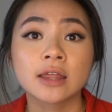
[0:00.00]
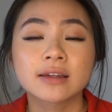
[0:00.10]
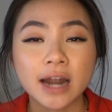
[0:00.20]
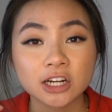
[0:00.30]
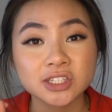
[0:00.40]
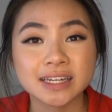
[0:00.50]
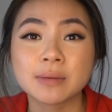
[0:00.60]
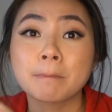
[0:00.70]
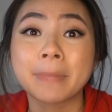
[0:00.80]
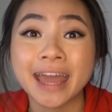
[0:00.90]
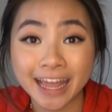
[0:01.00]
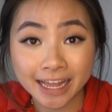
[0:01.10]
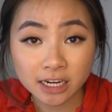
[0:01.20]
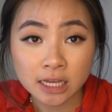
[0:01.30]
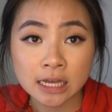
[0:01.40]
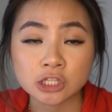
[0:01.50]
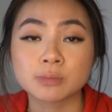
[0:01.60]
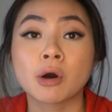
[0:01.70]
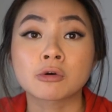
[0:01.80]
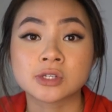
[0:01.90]
they're actually getting paid to
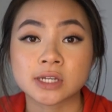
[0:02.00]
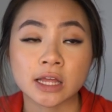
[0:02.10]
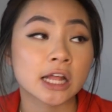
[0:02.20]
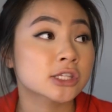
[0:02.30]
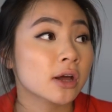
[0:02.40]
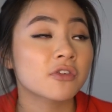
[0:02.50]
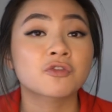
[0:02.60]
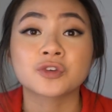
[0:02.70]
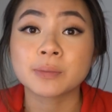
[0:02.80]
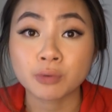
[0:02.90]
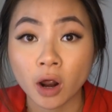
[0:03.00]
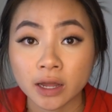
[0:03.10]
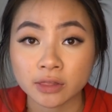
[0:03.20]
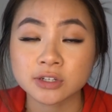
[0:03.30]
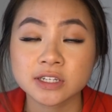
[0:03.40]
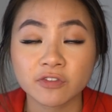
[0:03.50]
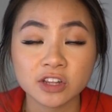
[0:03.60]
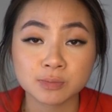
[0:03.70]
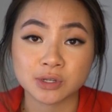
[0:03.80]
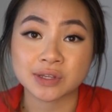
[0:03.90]
post it. It's not a free product. There's a
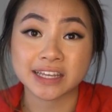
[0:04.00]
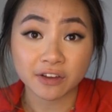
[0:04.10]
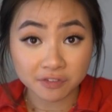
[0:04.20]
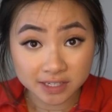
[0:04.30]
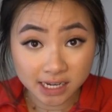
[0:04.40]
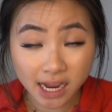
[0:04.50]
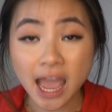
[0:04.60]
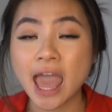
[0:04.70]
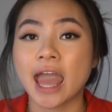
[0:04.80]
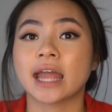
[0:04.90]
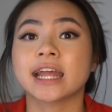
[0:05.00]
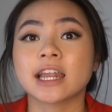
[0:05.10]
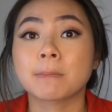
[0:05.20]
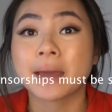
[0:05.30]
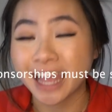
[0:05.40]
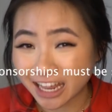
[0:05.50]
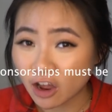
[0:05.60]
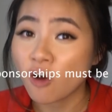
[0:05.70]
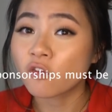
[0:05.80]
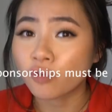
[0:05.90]
difference between gifting and getting paid
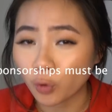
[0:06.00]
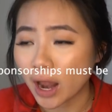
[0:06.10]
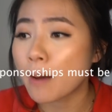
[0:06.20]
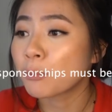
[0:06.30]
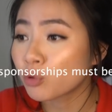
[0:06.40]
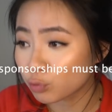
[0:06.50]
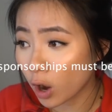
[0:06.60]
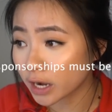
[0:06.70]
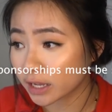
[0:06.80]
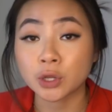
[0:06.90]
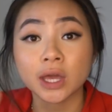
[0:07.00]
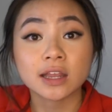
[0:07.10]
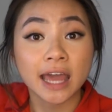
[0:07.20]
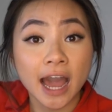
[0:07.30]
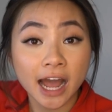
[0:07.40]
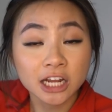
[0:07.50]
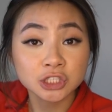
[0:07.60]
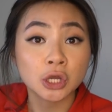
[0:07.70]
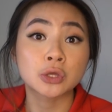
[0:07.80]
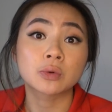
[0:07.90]
for a product. When you get
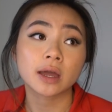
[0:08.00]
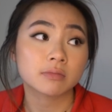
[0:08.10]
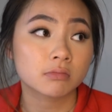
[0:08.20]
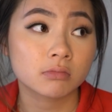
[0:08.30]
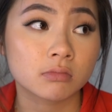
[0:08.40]
cash, you get,